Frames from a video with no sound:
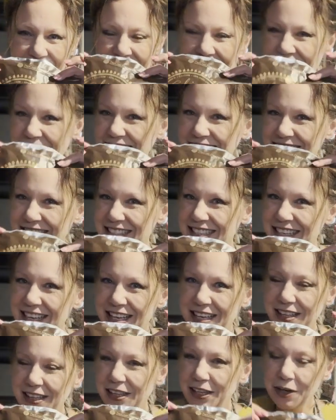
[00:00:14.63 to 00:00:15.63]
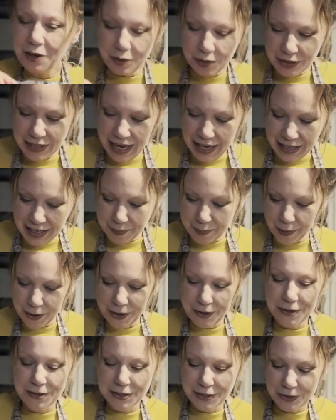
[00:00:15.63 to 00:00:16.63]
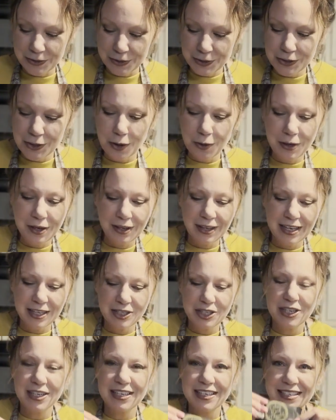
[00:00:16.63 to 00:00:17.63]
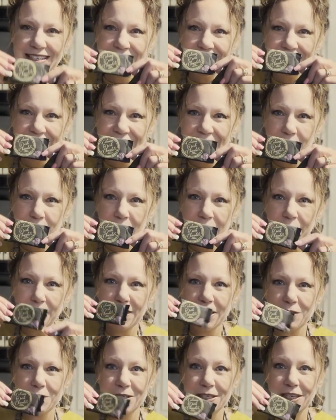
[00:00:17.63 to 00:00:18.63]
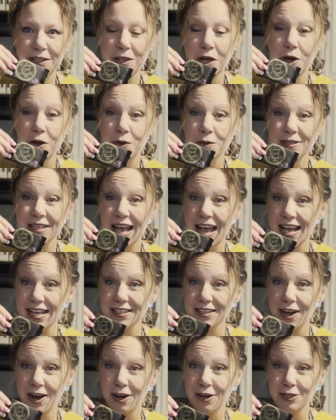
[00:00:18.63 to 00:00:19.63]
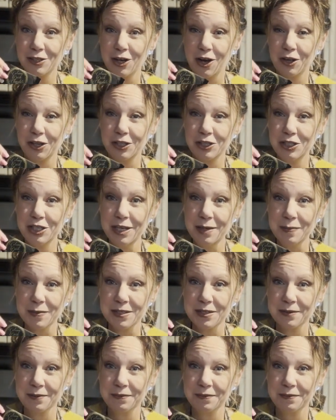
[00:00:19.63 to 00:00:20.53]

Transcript: It's little tiny bars. They're so delicious. We're going to be using those as our chocolate chips.